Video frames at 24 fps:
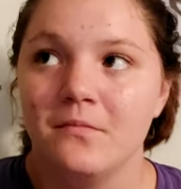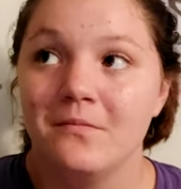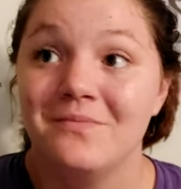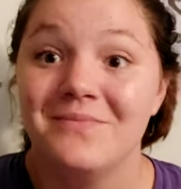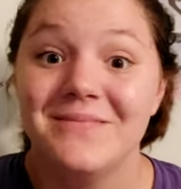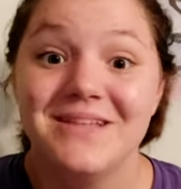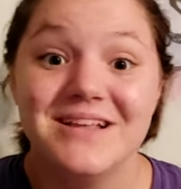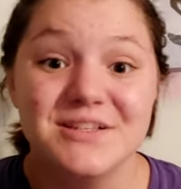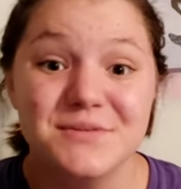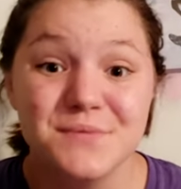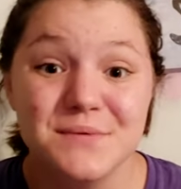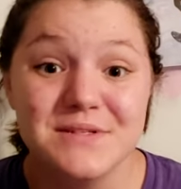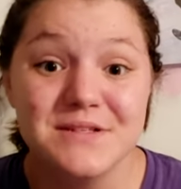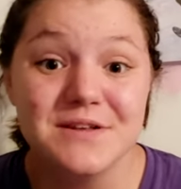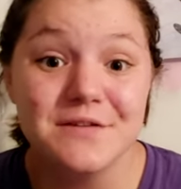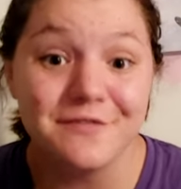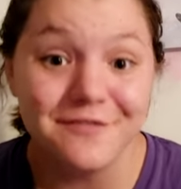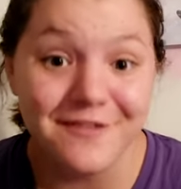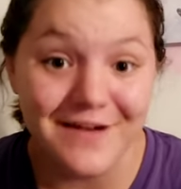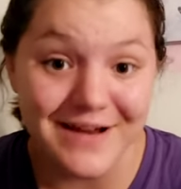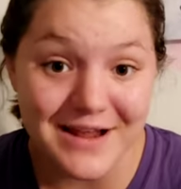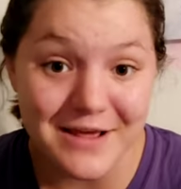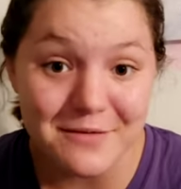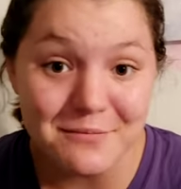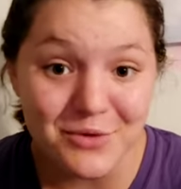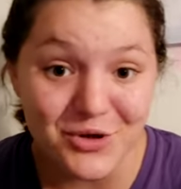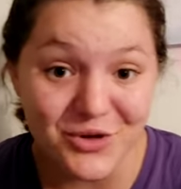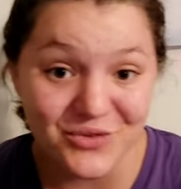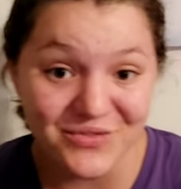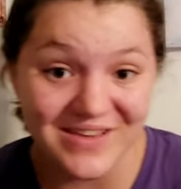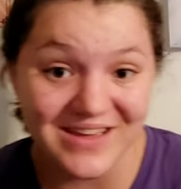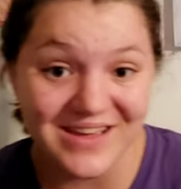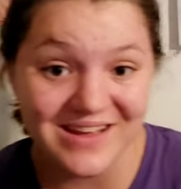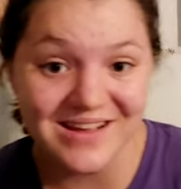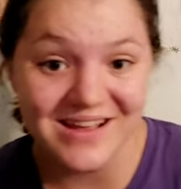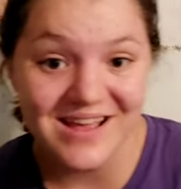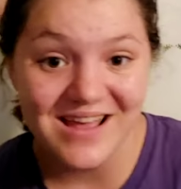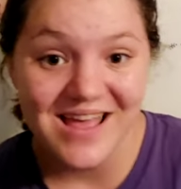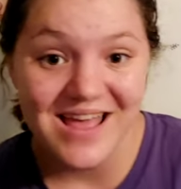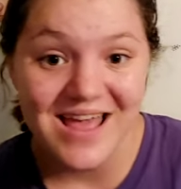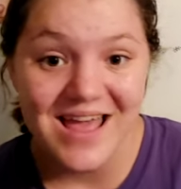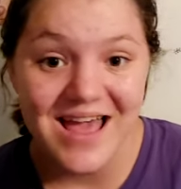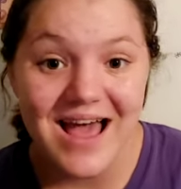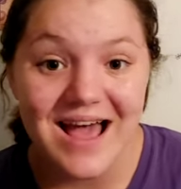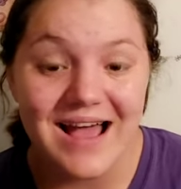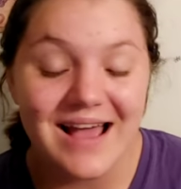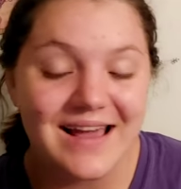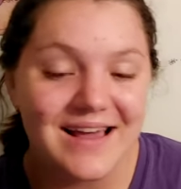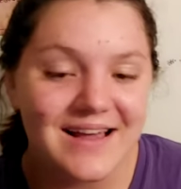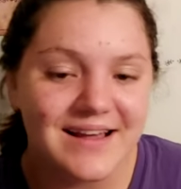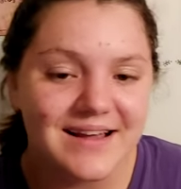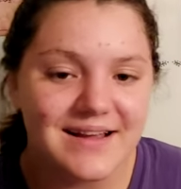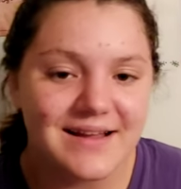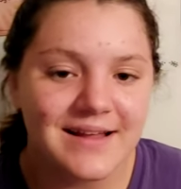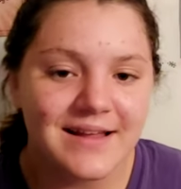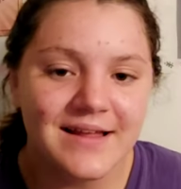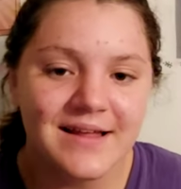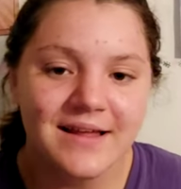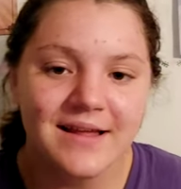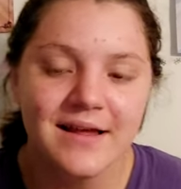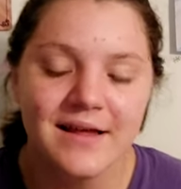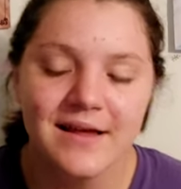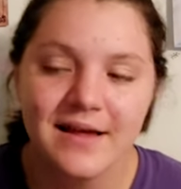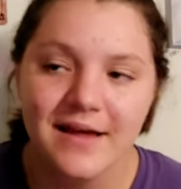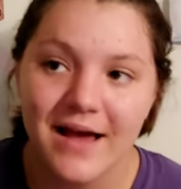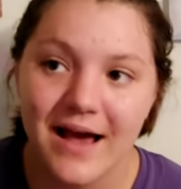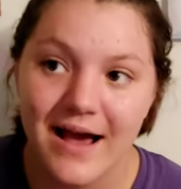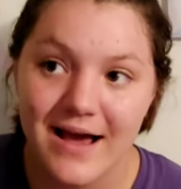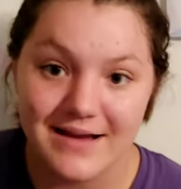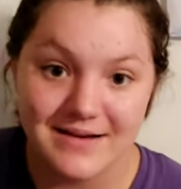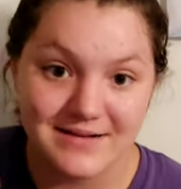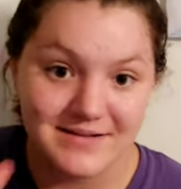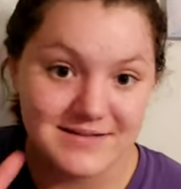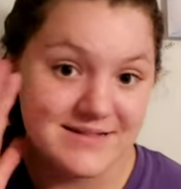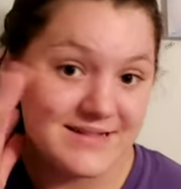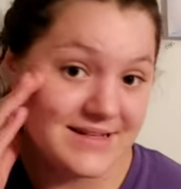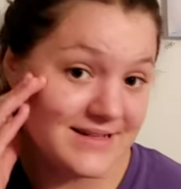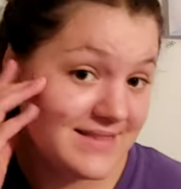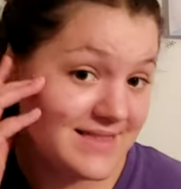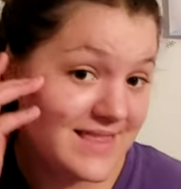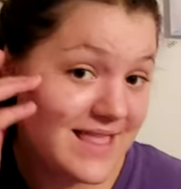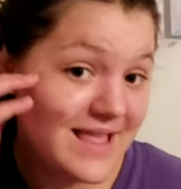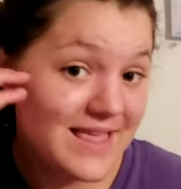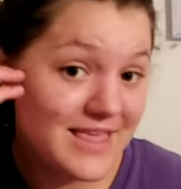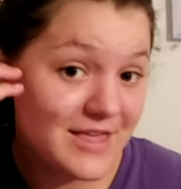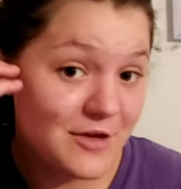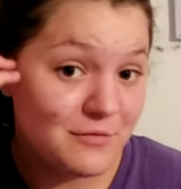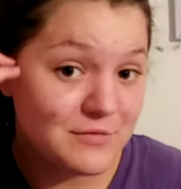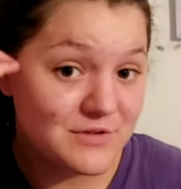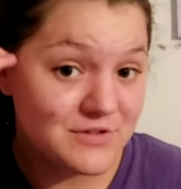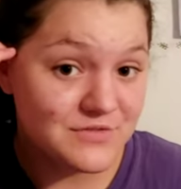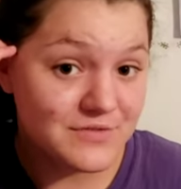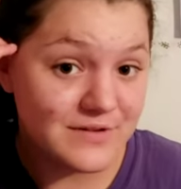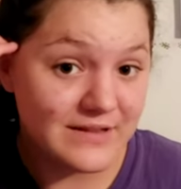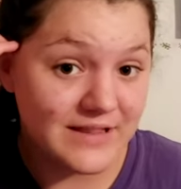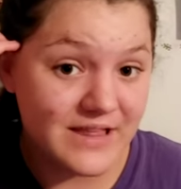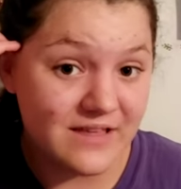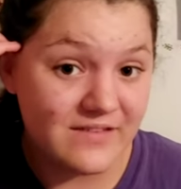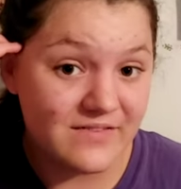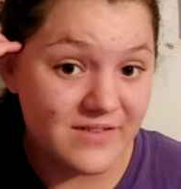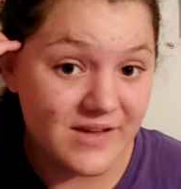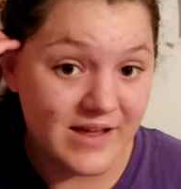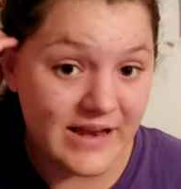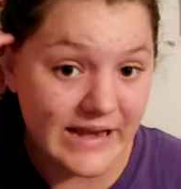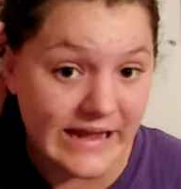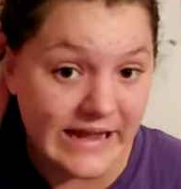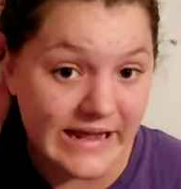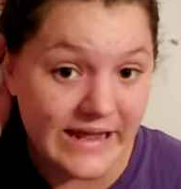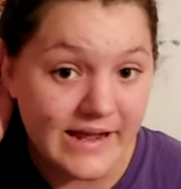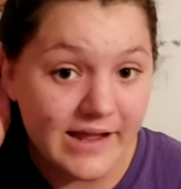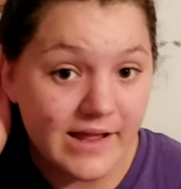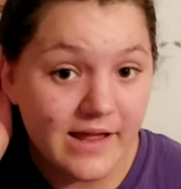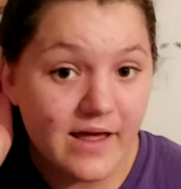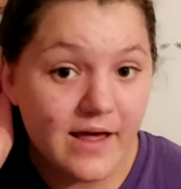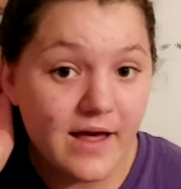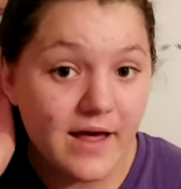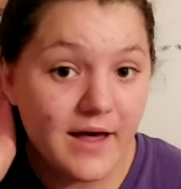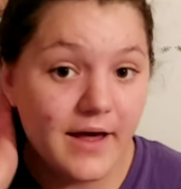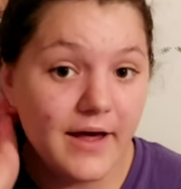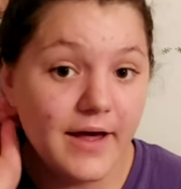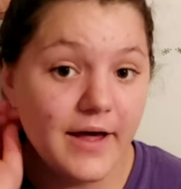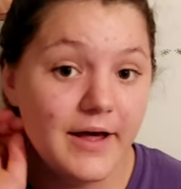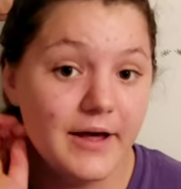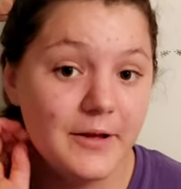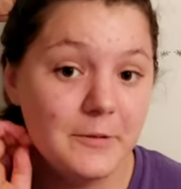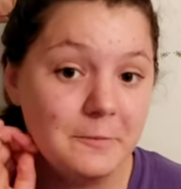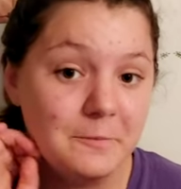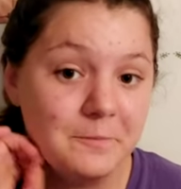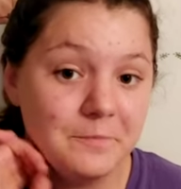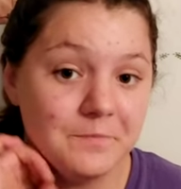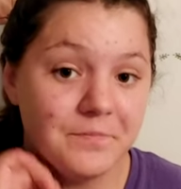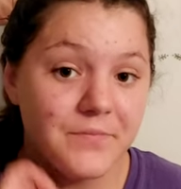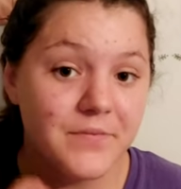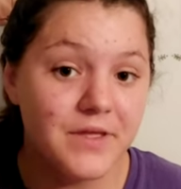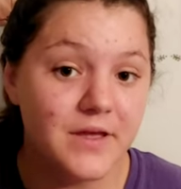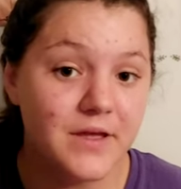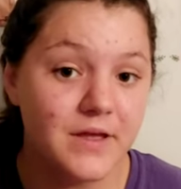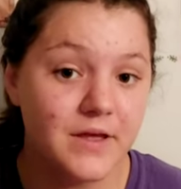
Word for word: this was a funny movie. I I did think it was really funny. Um